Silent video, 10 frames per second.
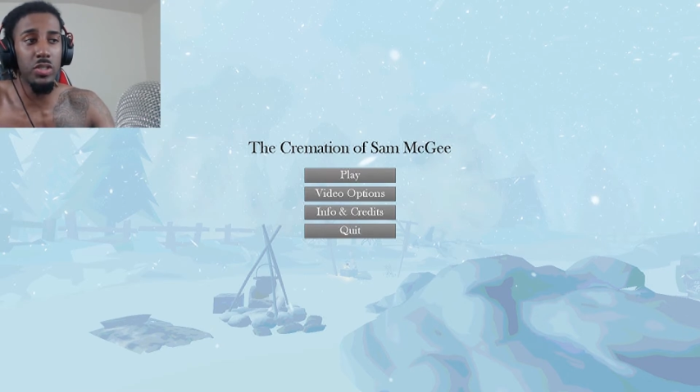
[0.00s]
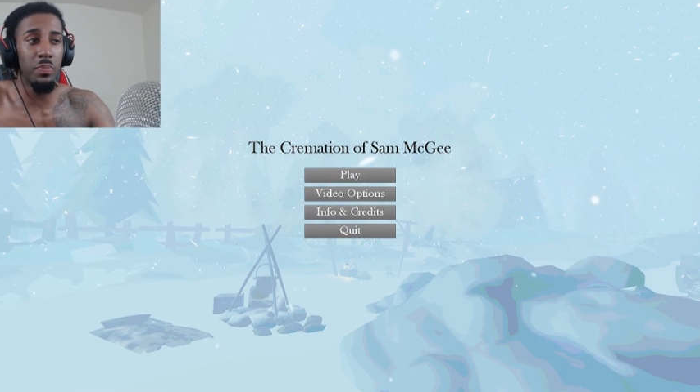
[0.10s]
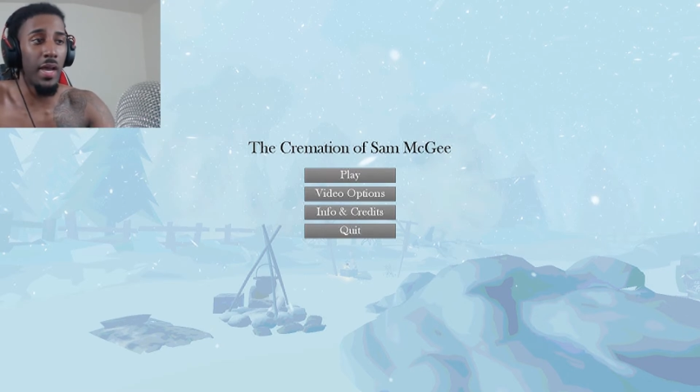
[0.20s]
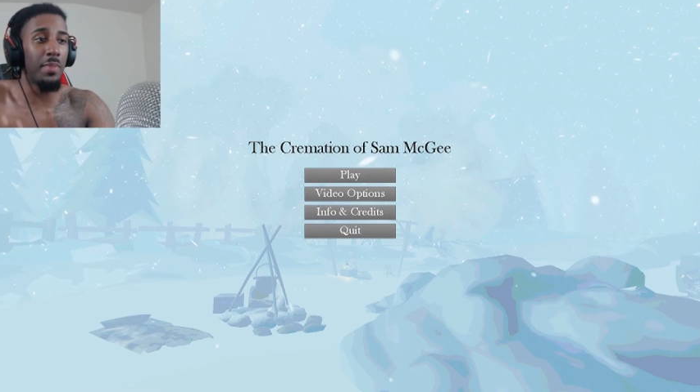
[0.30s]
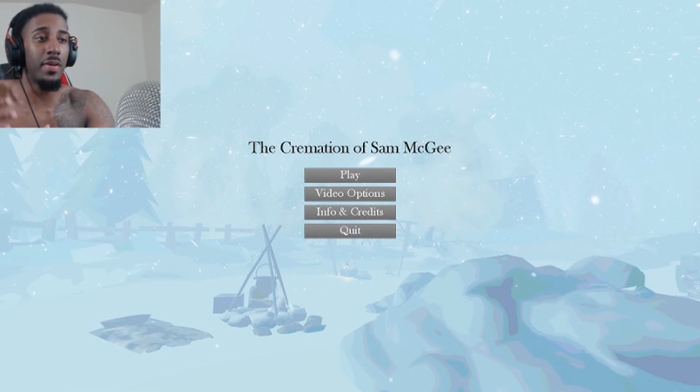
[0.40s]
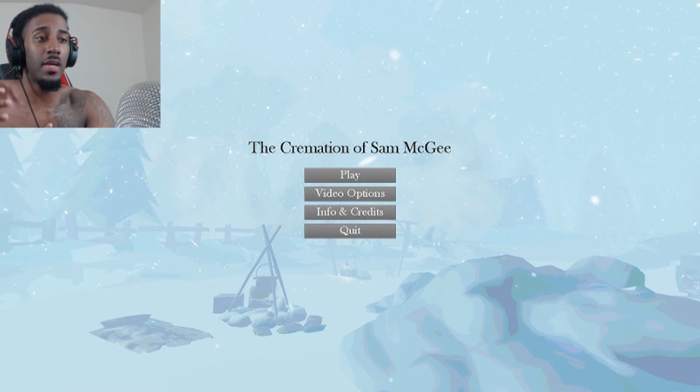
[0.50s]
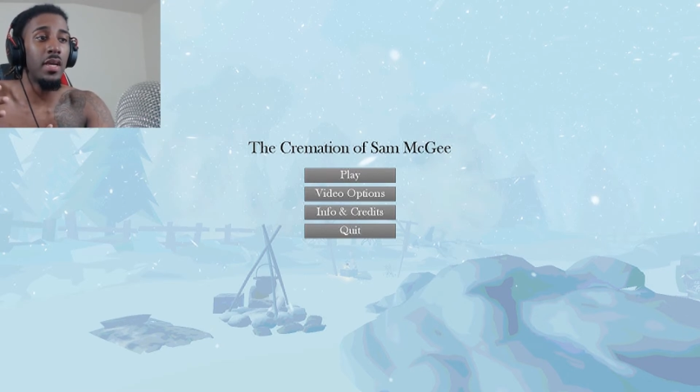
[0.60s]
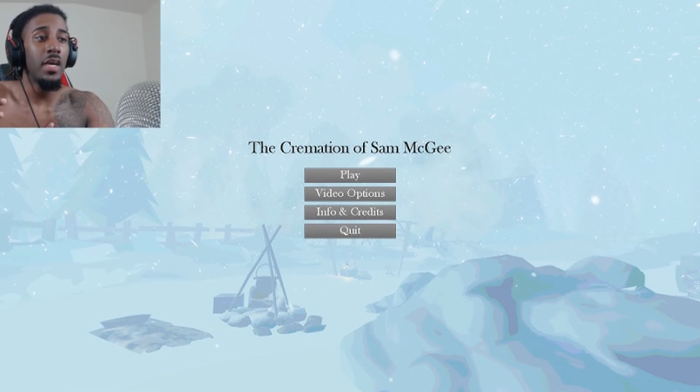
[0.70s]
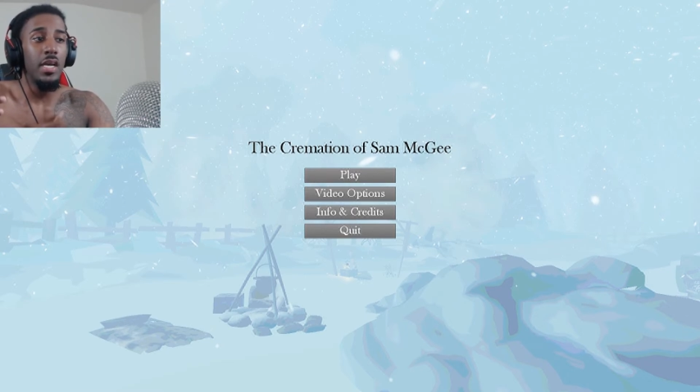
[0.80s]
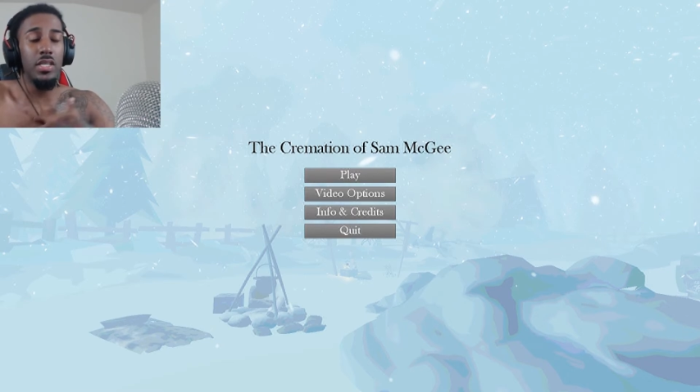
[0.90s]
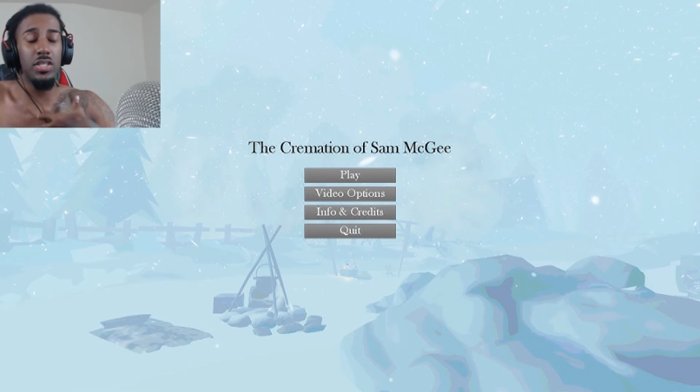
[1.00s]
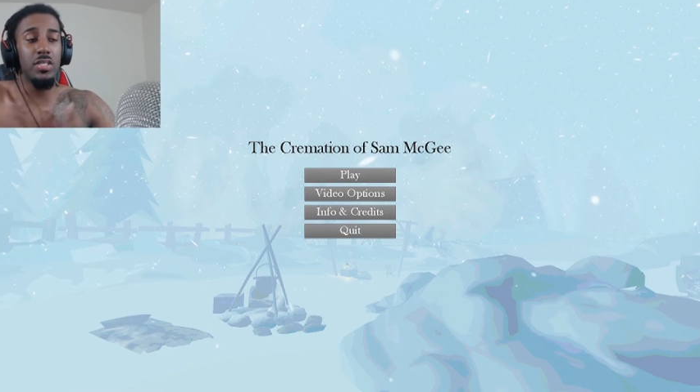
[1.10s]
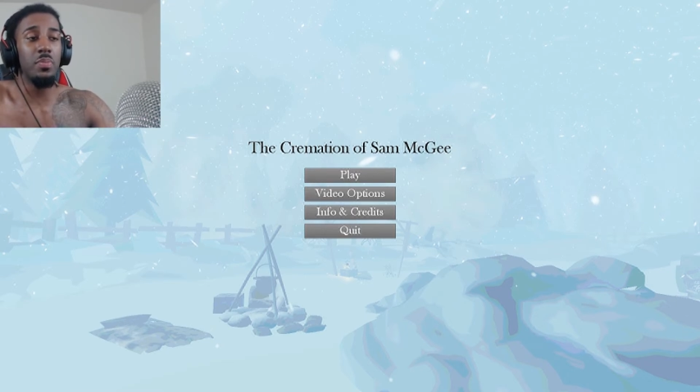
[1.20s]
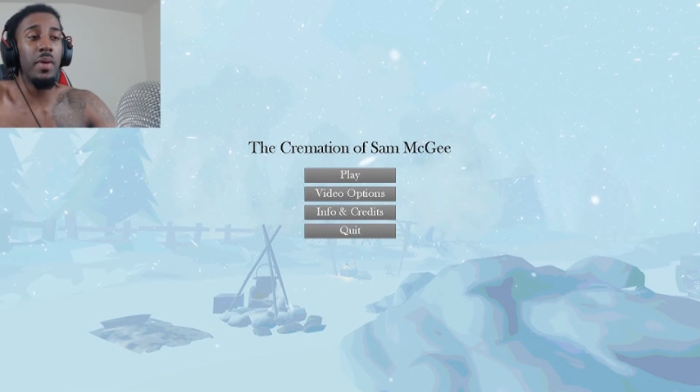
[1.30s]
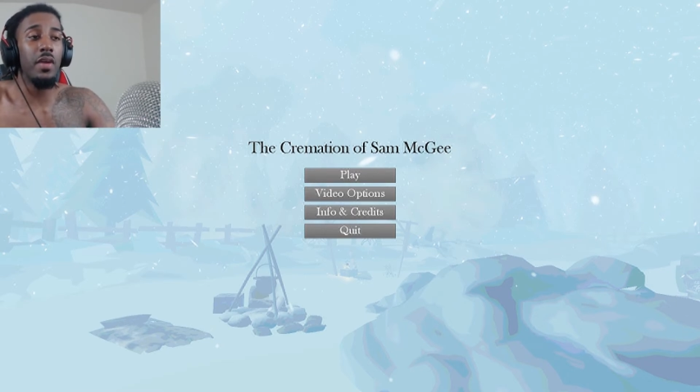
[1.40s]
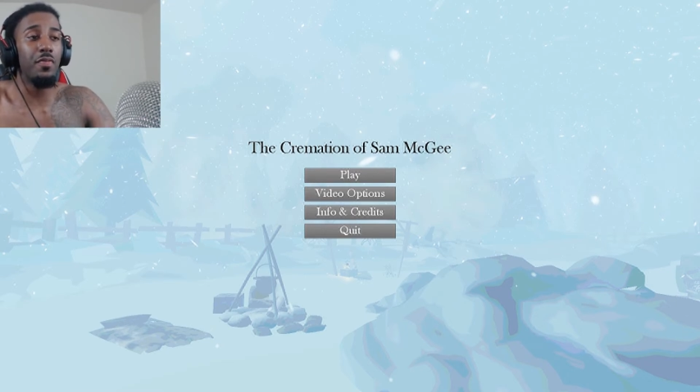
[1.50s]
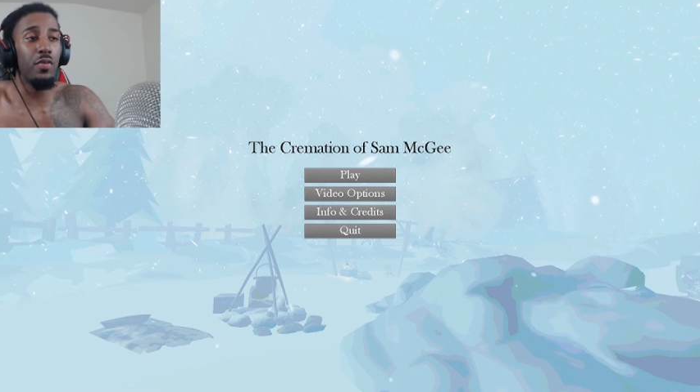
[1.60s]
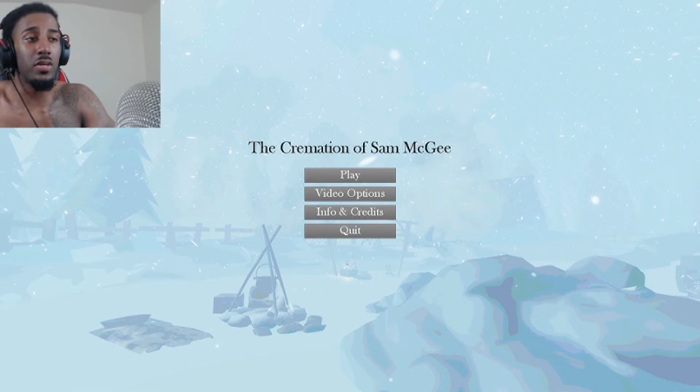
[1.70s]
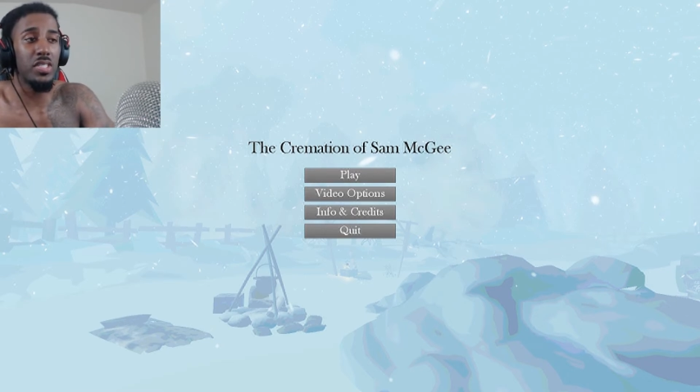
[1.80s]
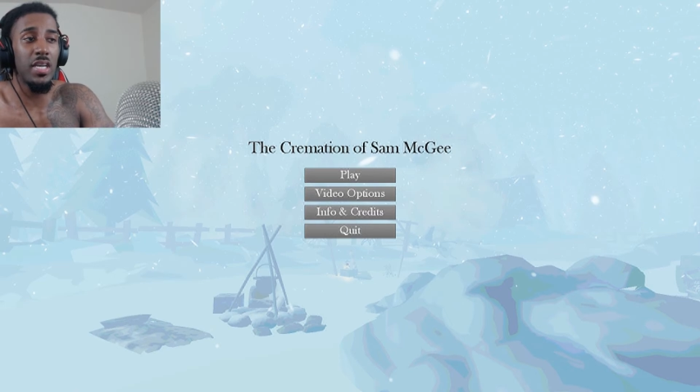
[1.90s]
So maybe it's just a
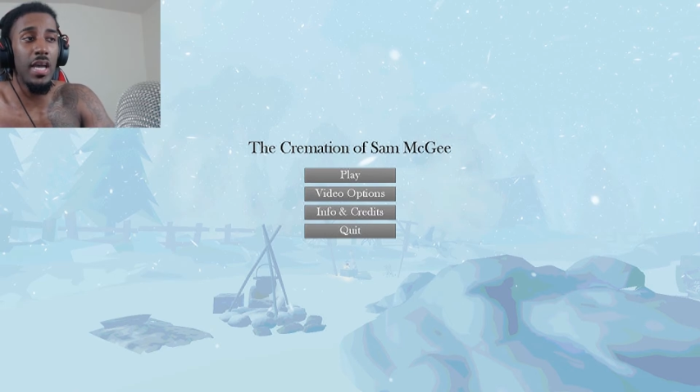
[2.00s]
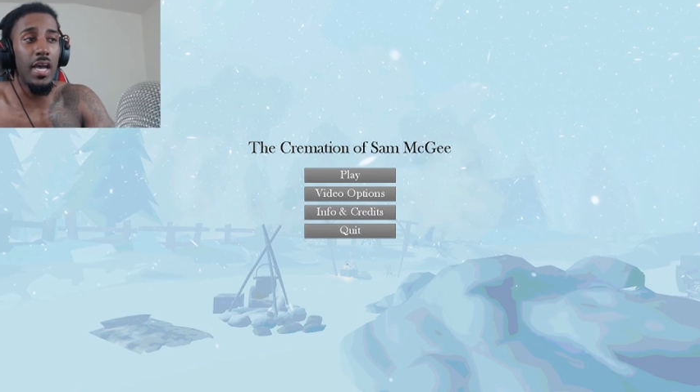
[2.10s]
metaphor saying,